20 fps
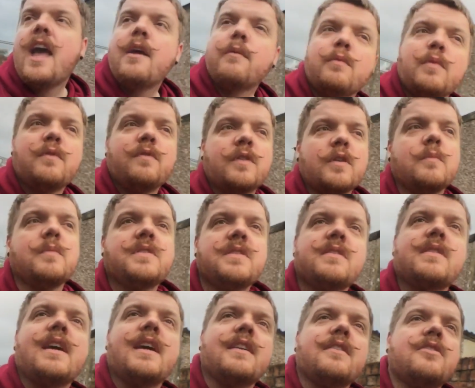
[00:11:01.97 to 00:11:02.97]
and we filmed a
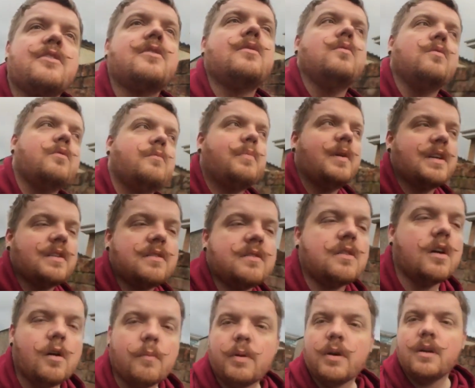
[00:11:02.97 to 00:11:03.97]
sketch called Bus
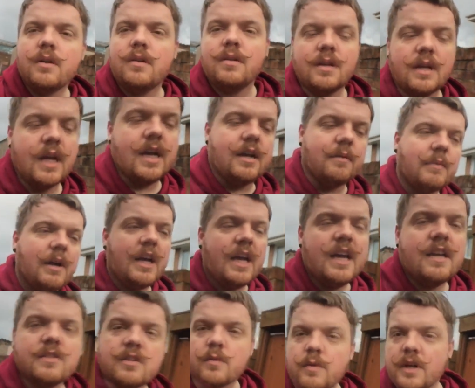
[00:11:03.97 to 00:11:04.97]
Stop. Um,
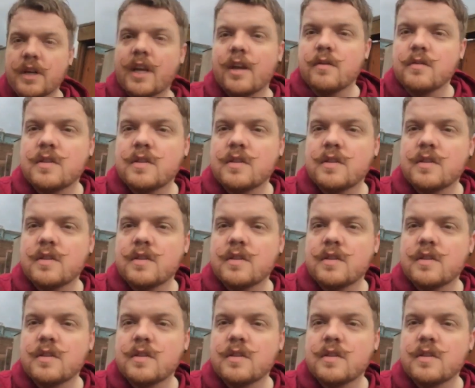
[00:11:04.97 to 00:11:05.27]
so we're going to go